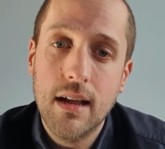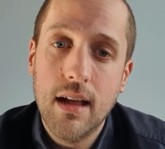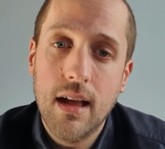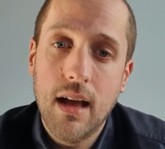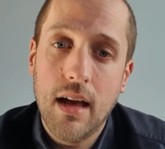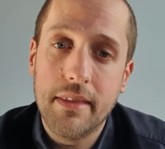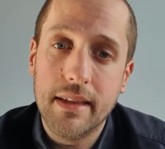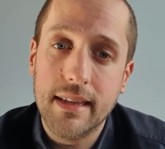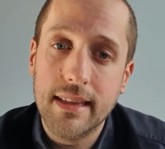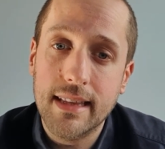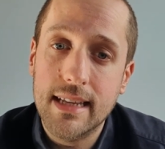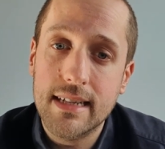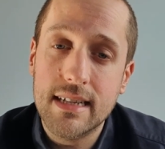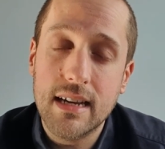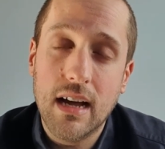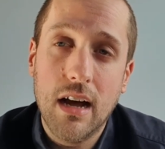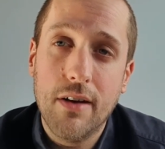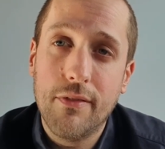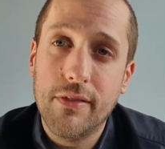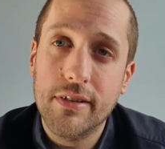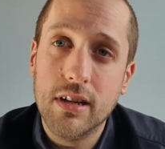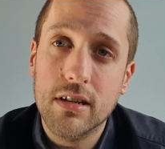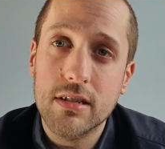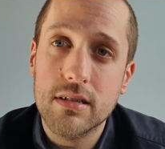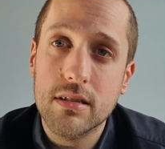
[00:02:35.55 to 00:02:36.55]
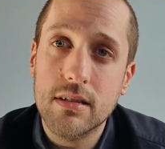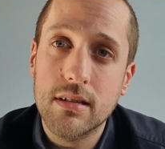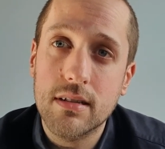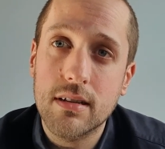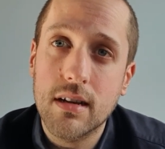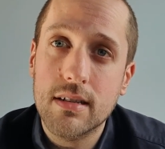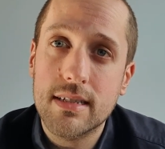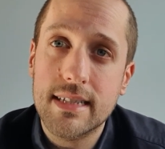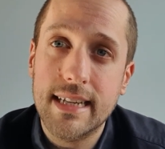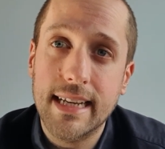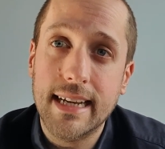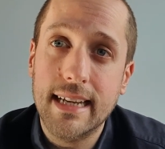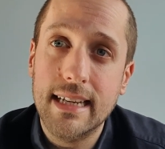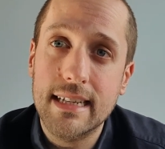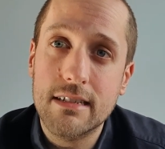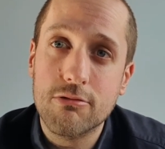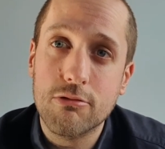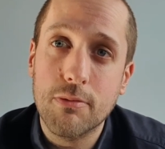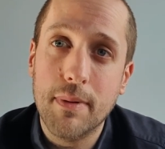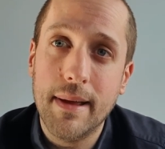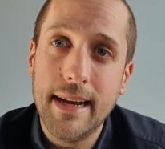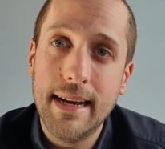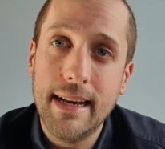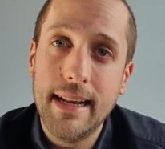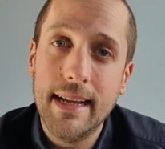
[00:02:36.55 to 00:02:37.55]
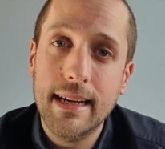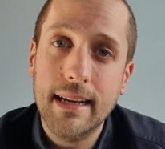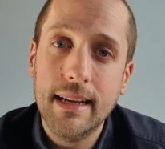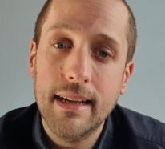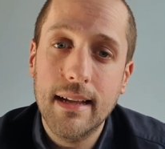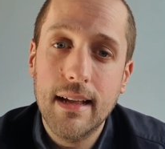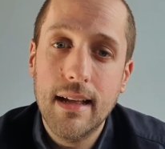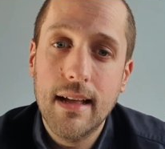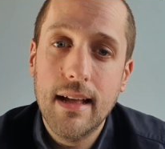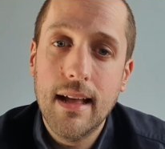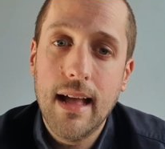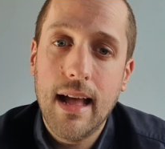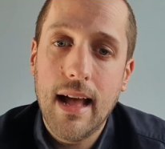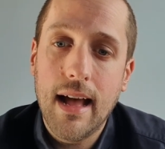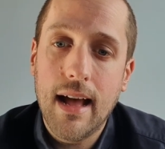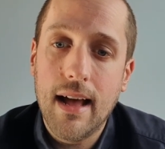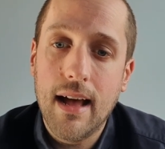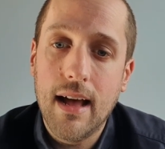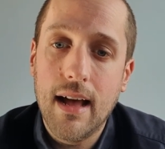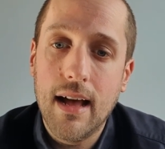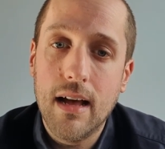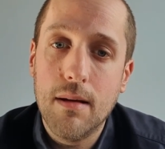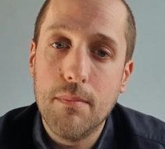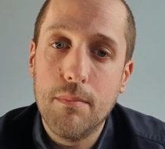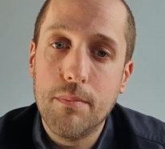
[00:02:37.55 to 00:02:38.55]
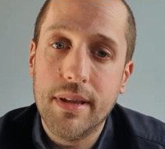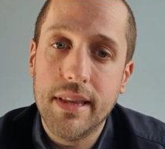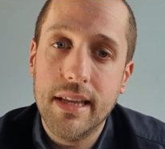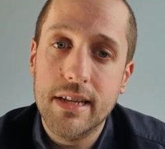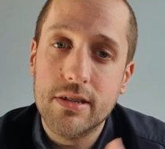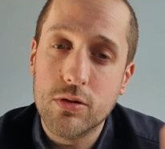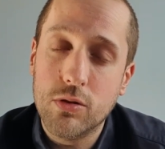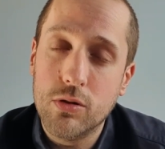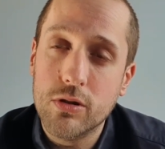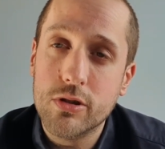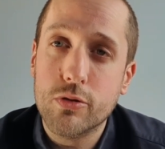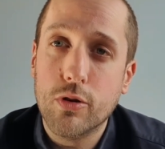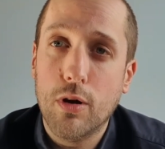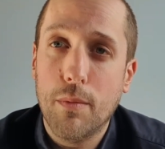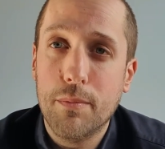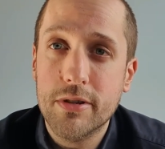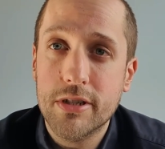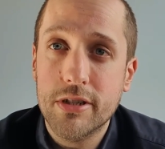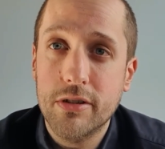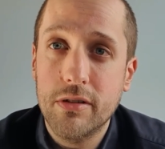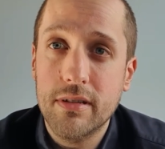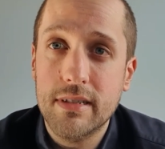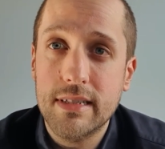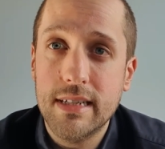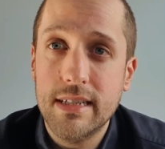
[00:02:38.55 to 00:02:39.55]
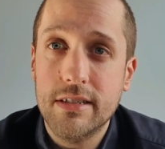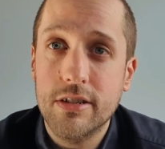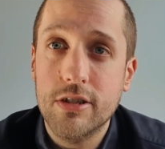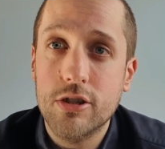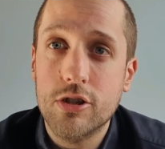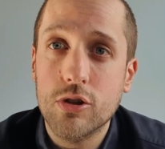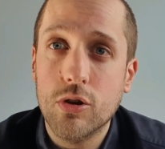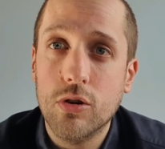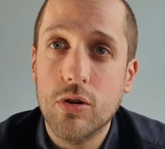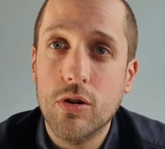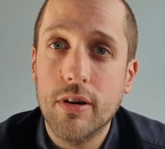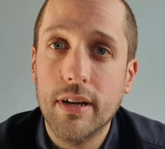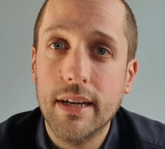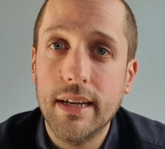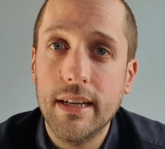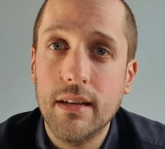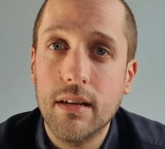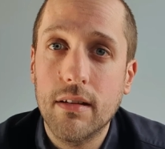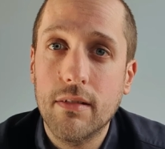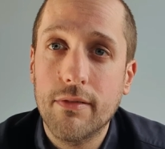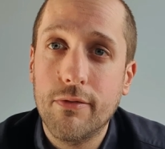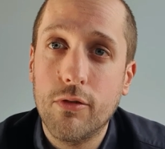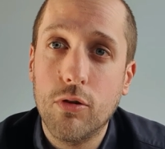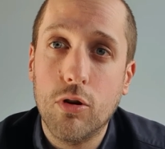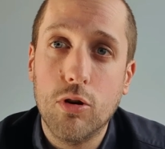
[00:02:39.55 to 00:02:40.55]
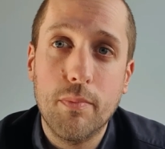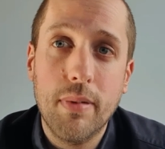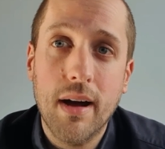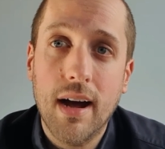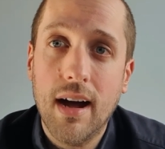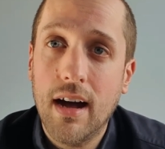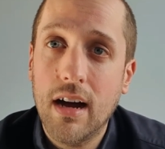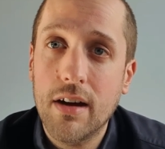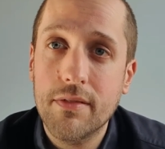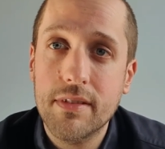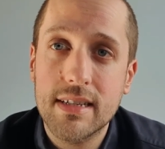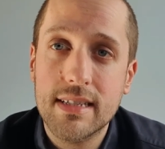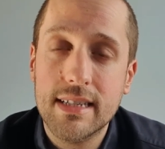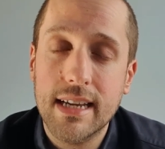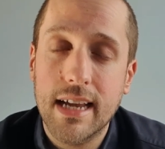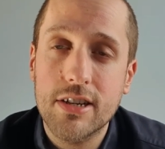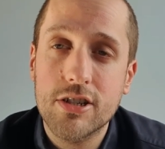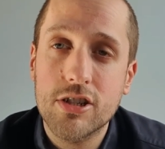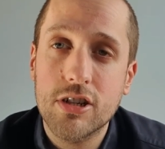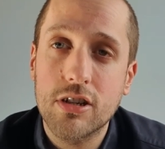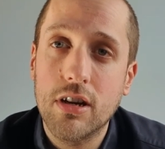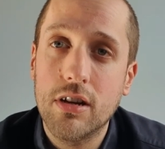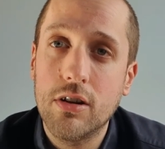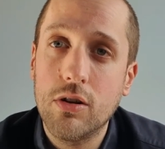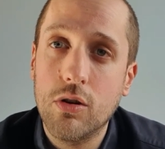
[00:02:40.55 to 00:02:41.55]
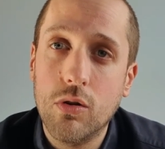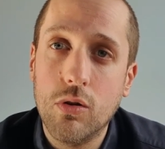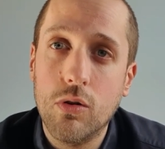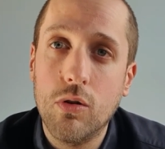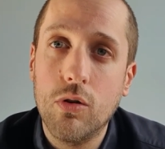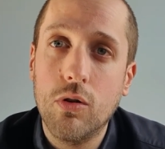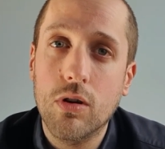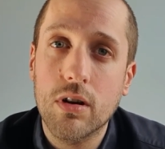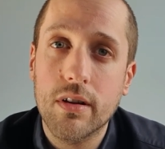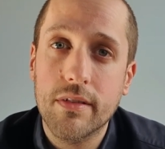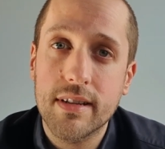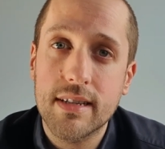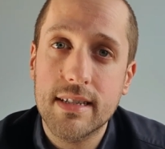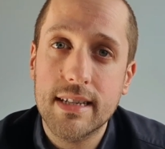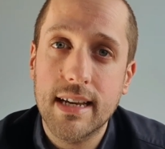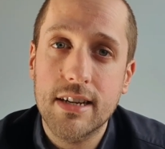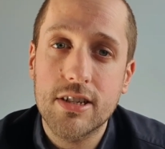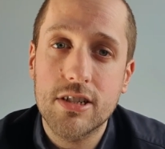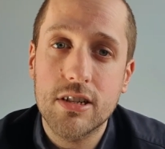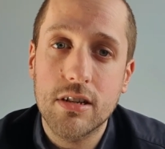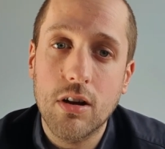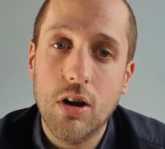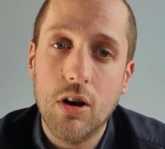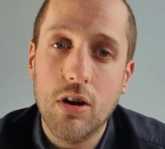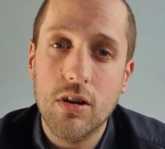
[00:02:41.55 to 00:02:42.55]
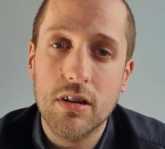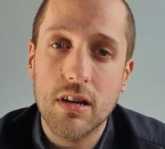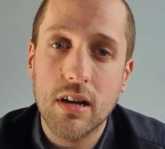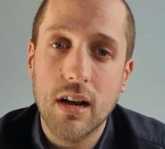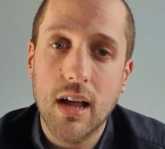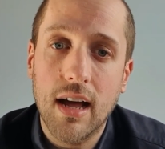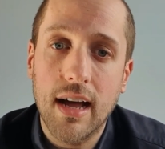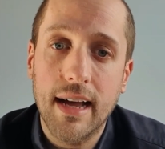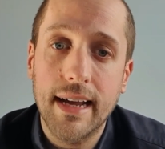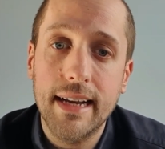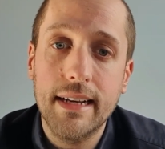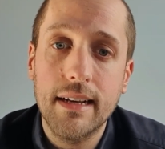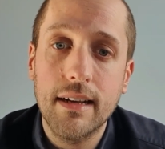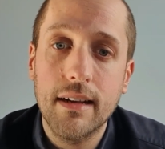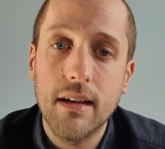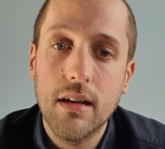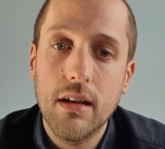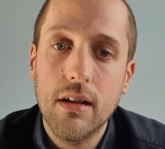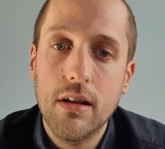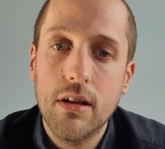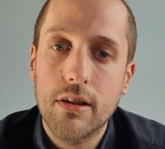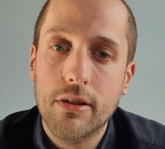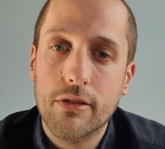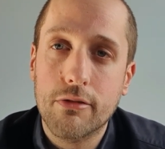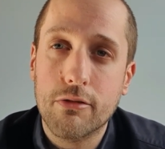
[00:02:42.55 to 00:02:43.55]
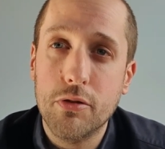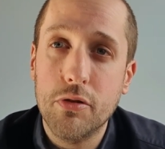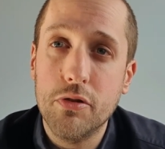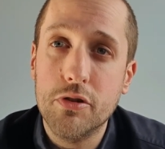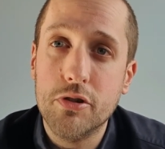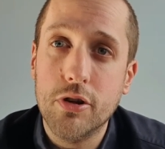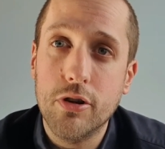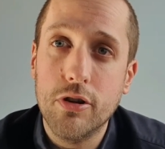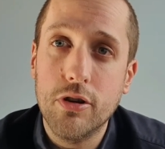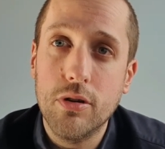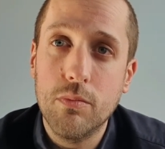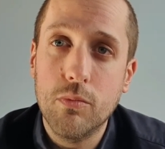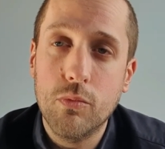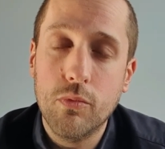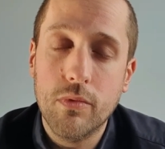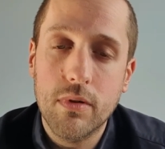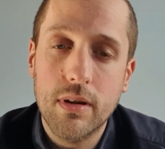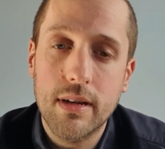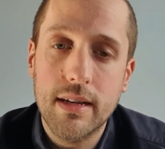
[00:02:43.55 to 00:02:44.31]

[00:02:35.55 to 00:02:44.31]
I think there's half a dozen tickets remaining, but there's also opportunity to join for part of the session or all of the session online through Zoom.